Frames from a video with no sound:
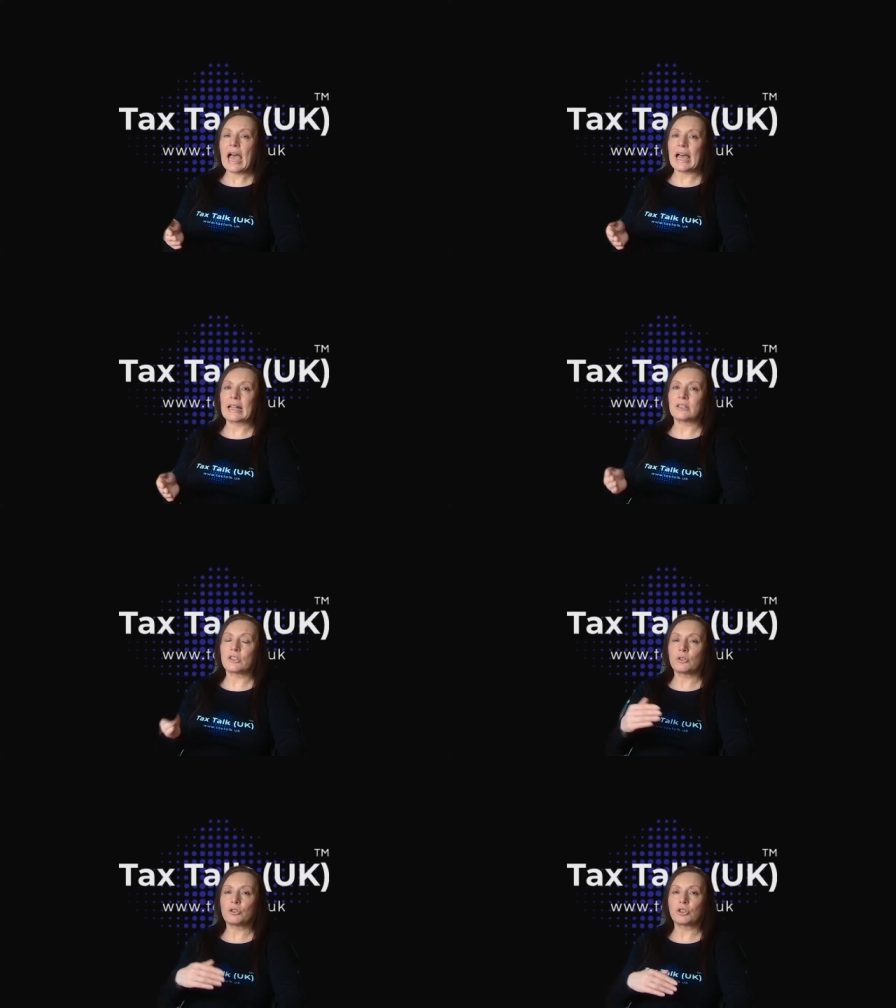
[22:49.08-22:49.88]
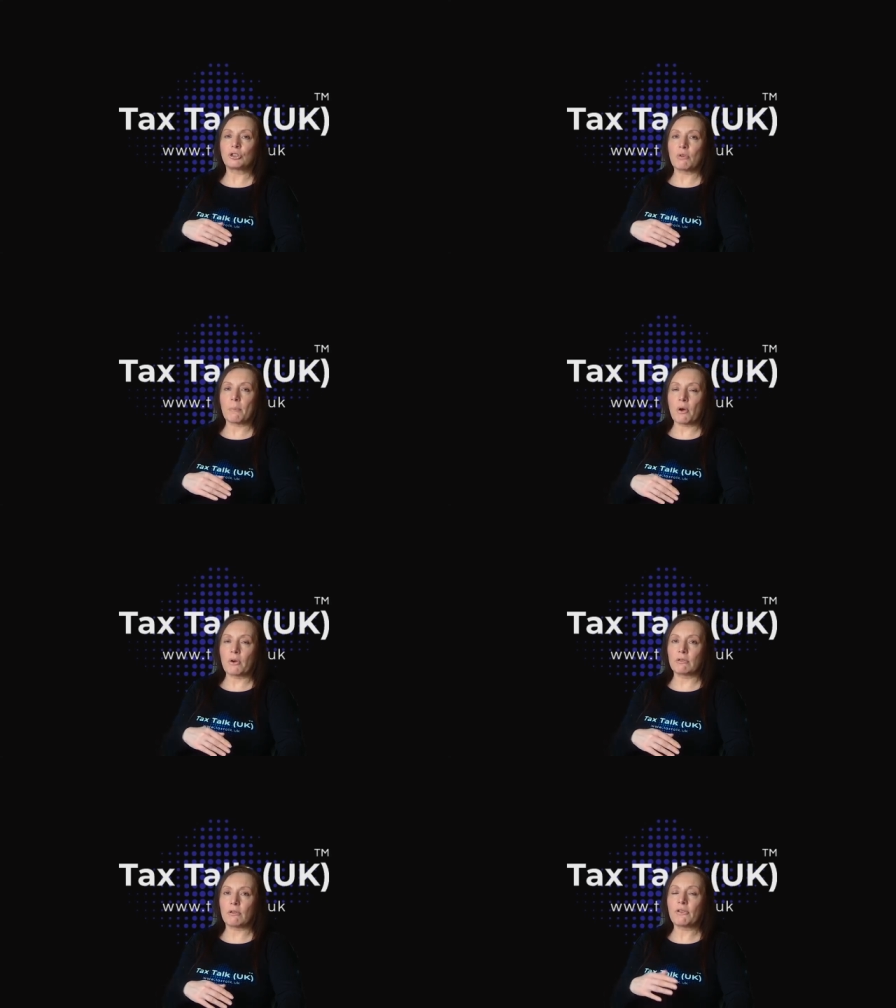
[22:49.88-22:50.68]
And just a
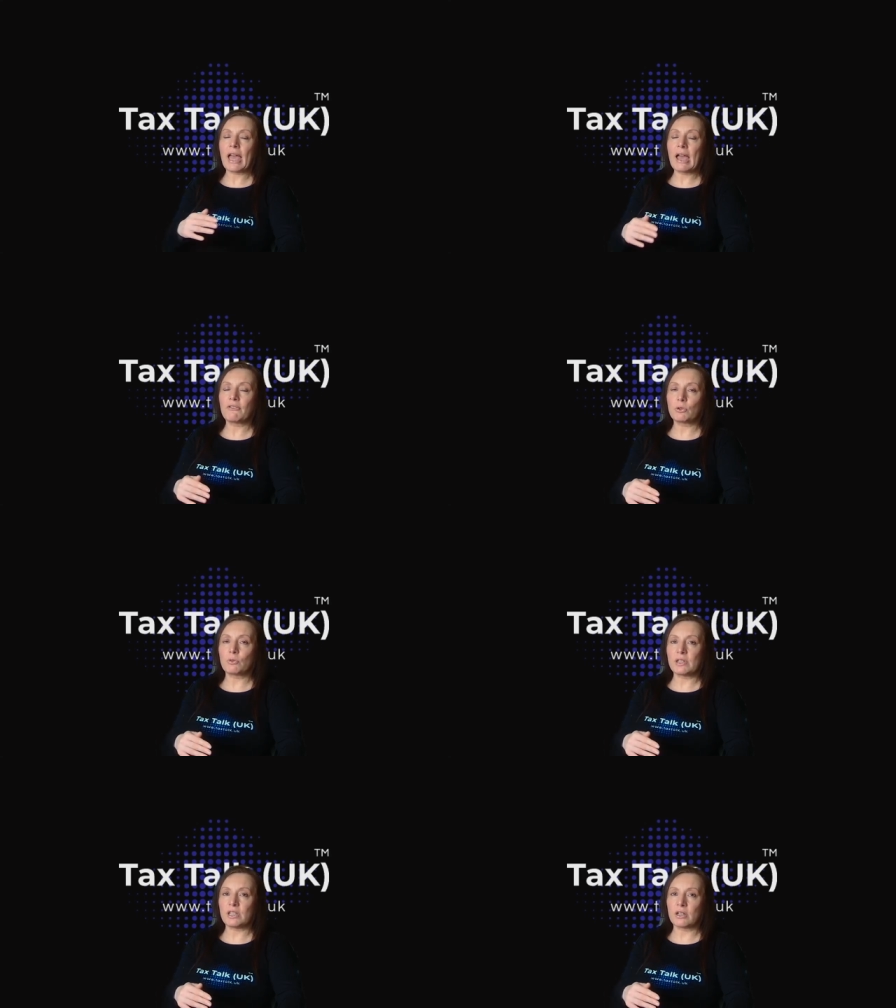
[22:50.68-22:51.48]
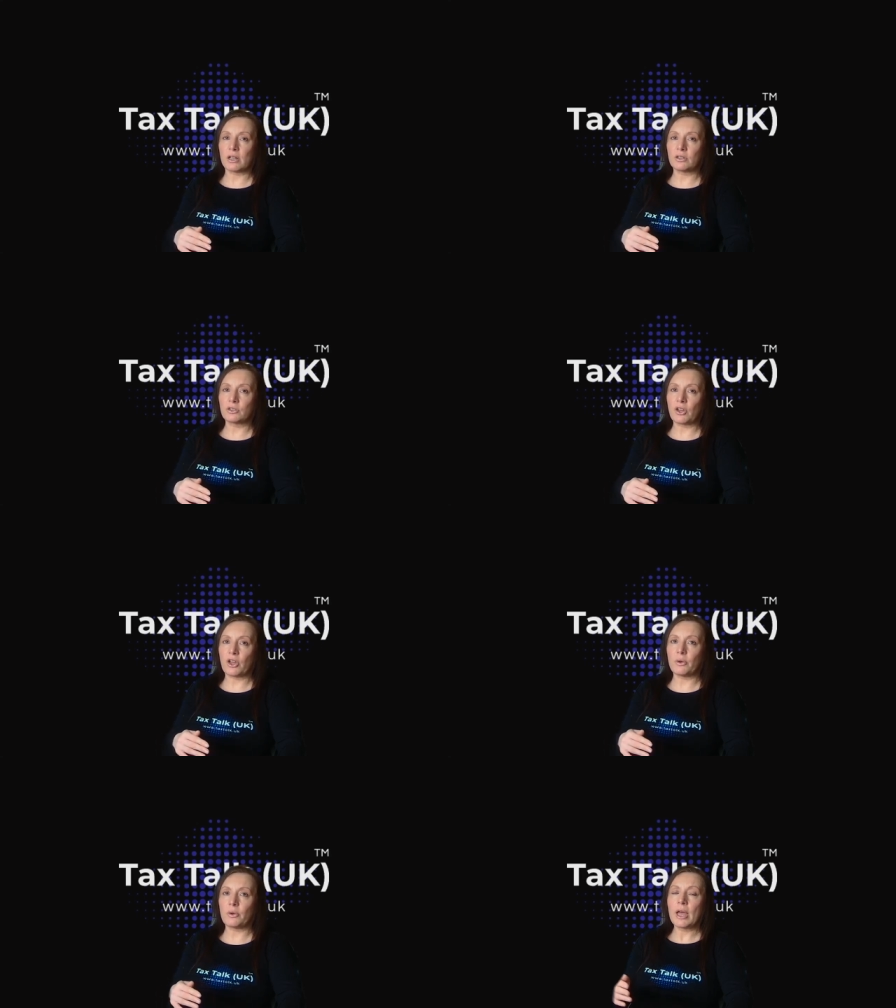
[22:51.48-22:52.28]
reminder, if you haven't already done
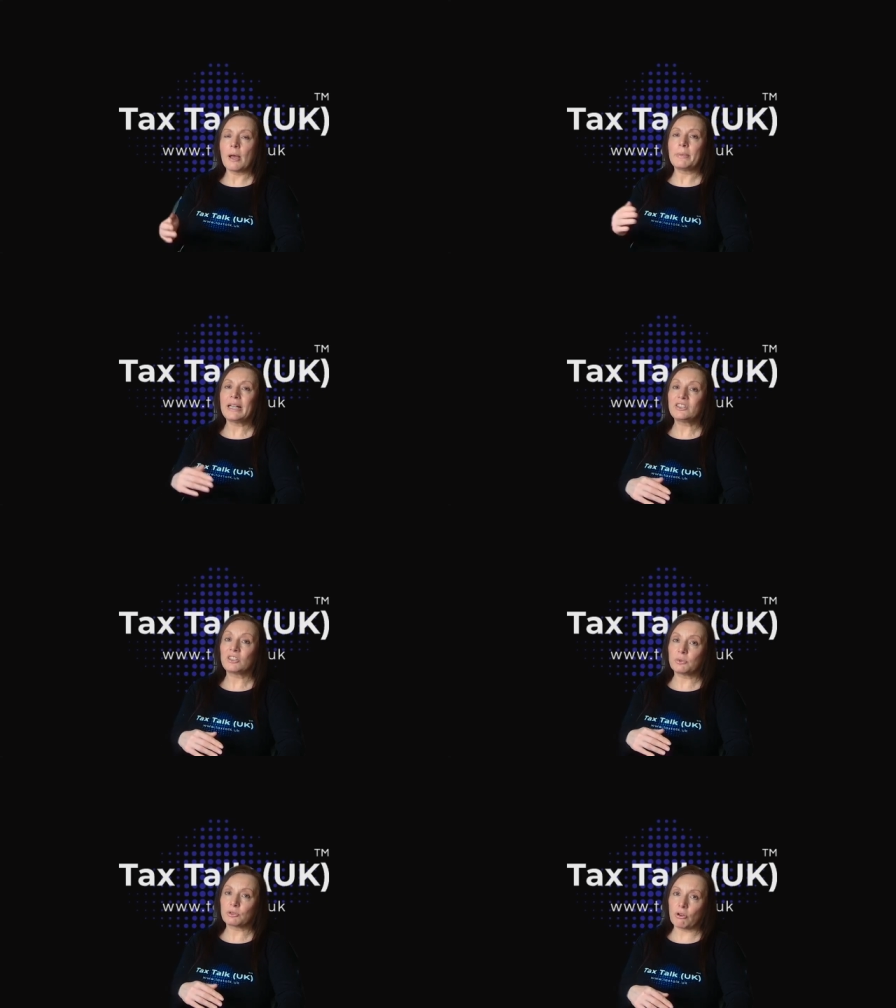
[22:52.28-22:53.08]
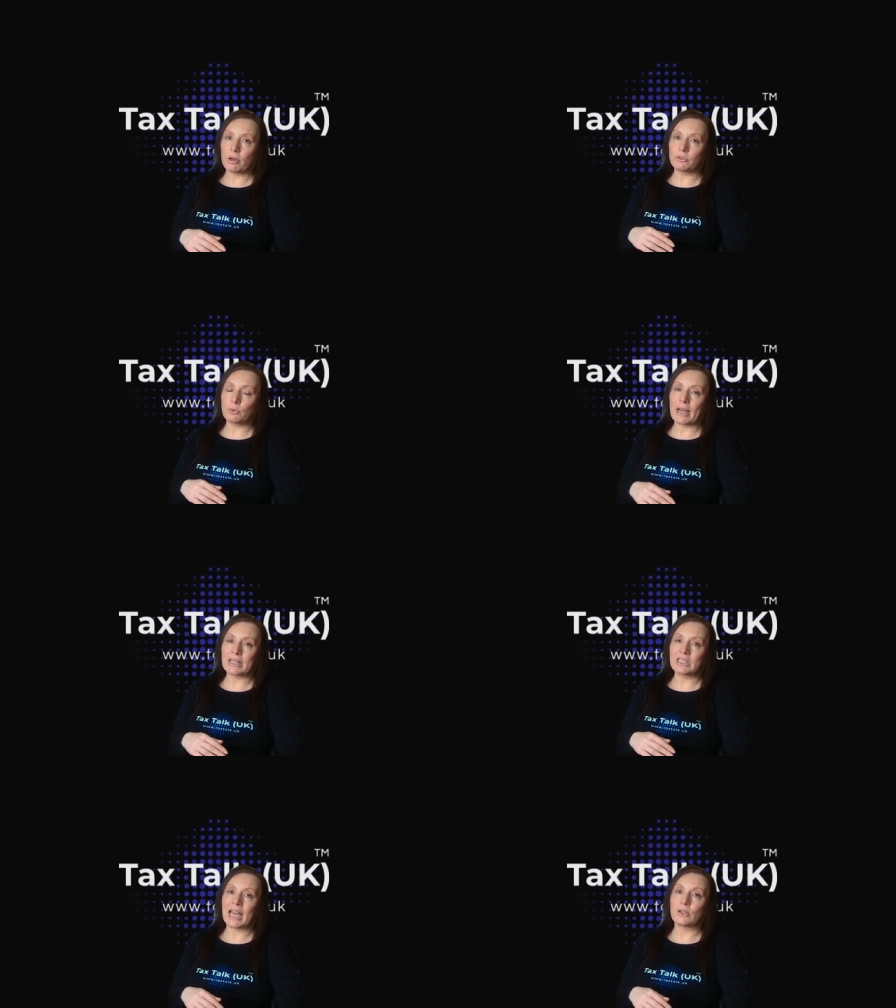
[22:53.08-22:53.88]
so, please subscribe to
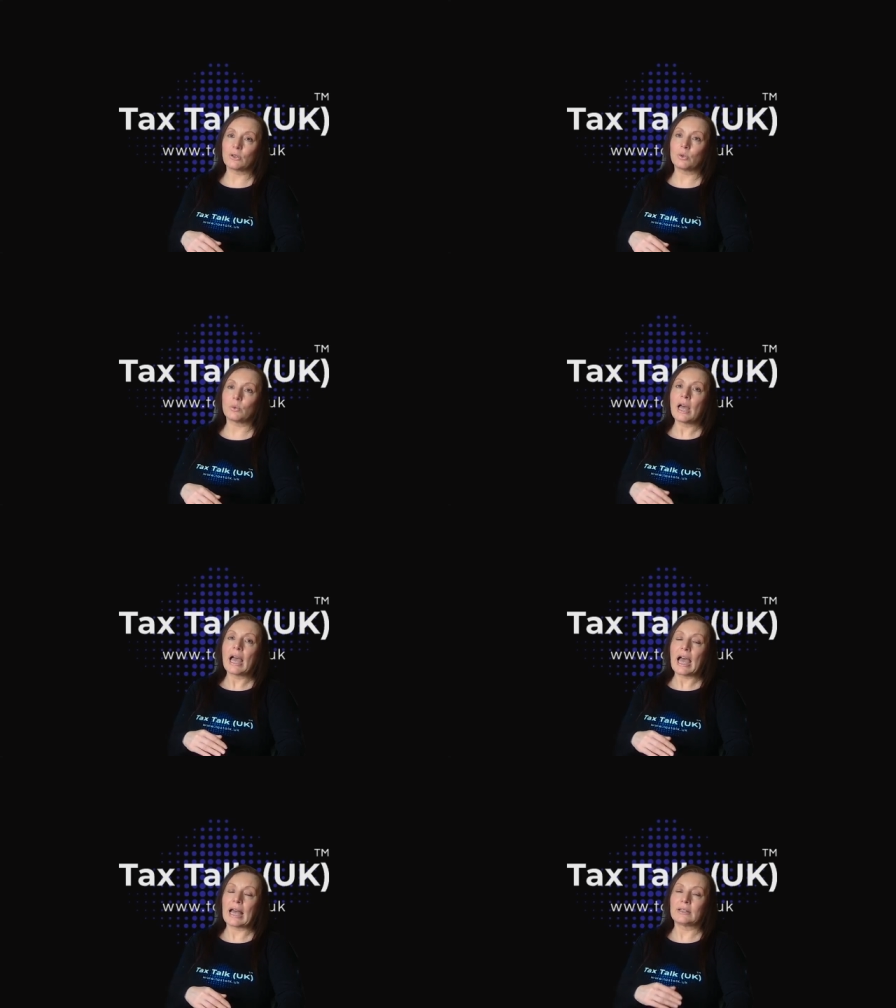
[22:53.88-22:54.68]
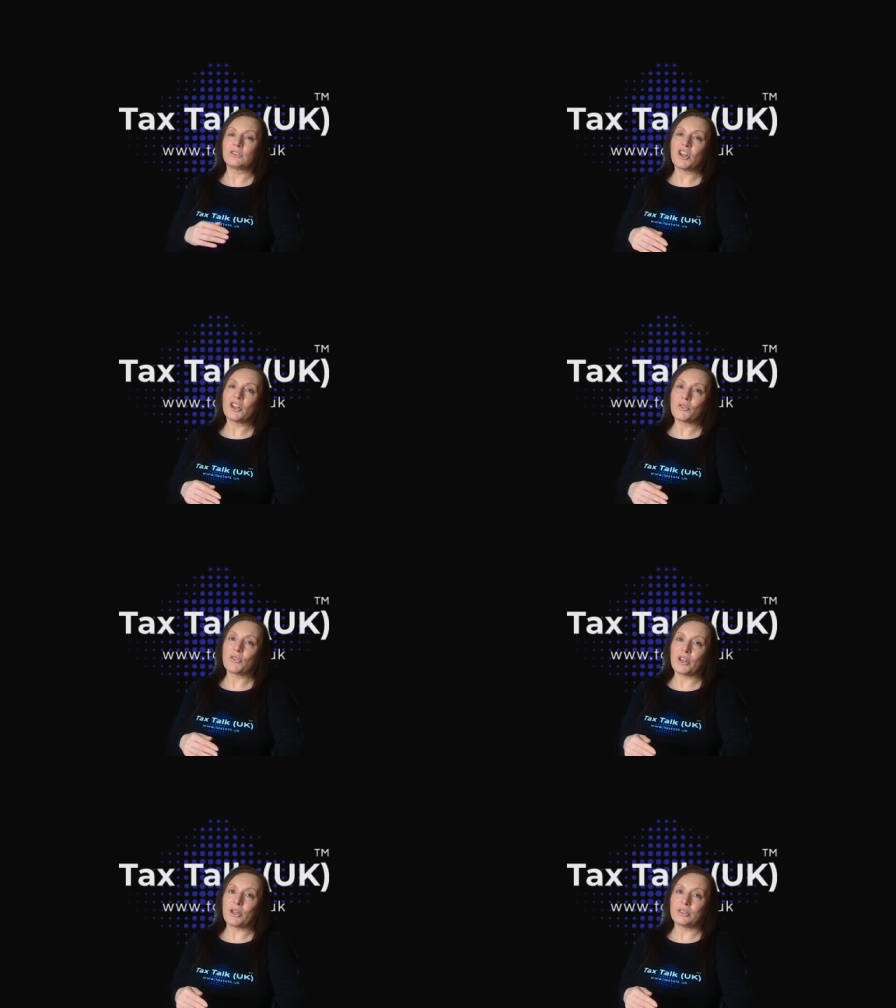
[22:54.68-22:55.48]
our channel and turn on
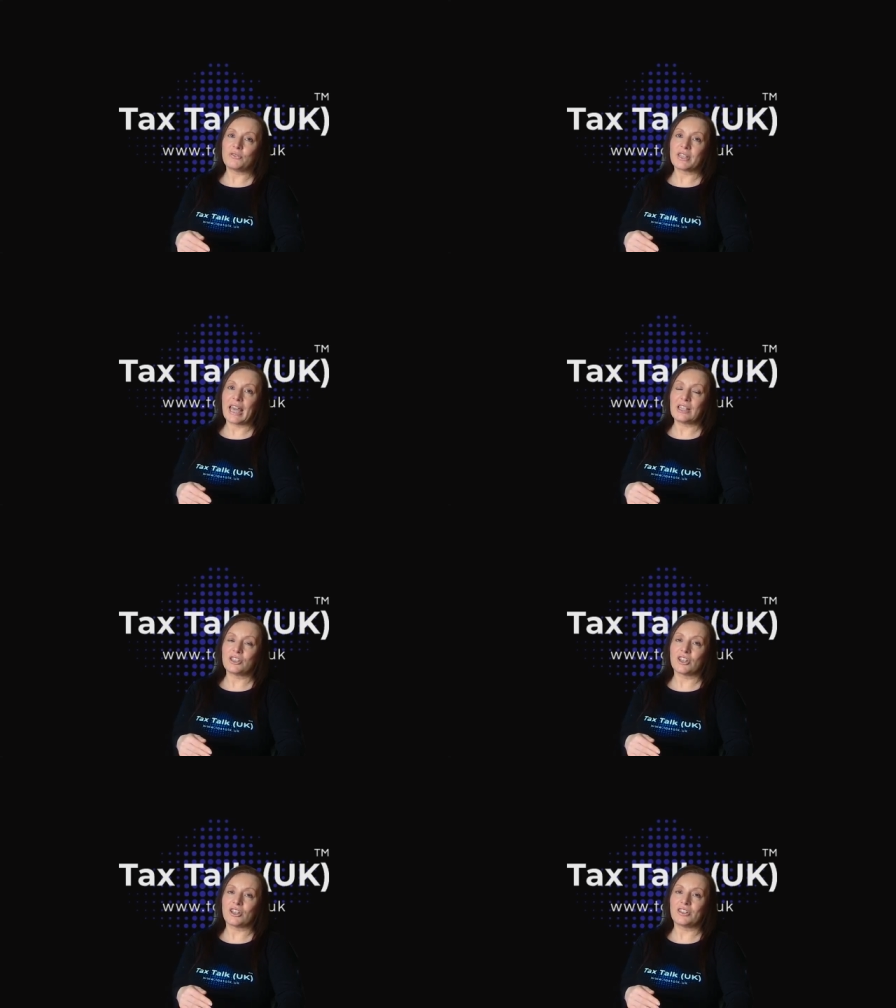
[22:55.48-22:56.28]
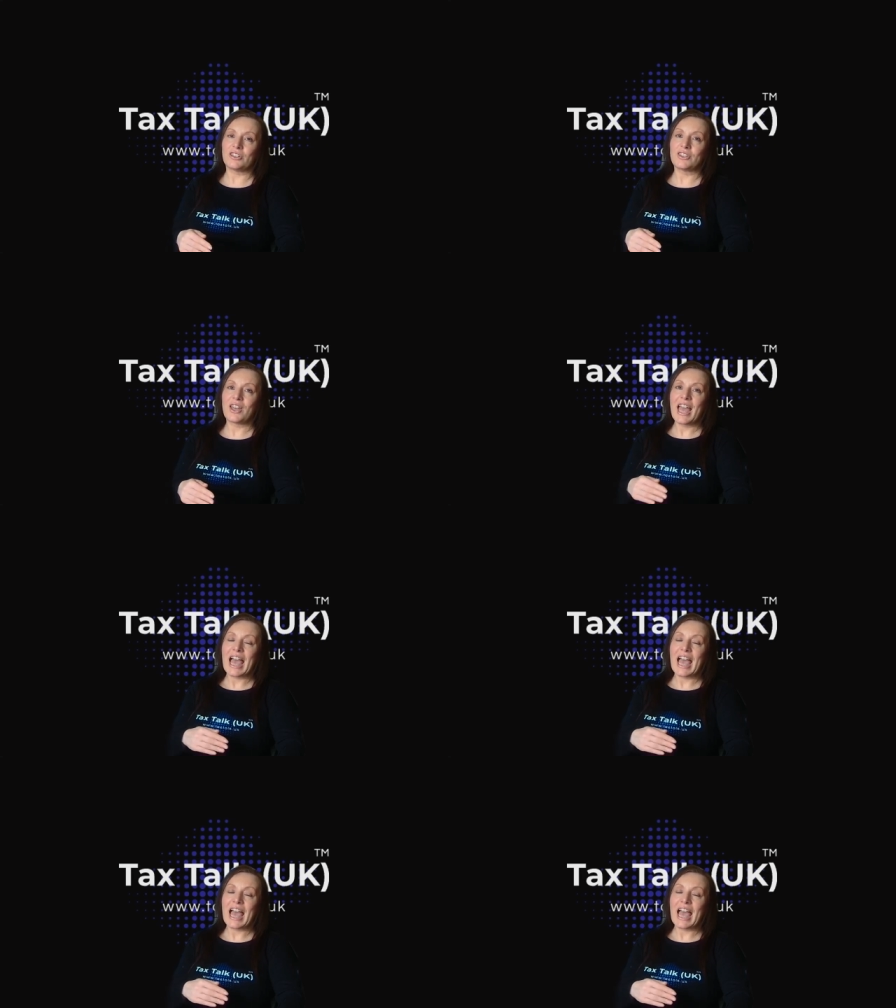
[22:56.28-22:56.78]
the notifications.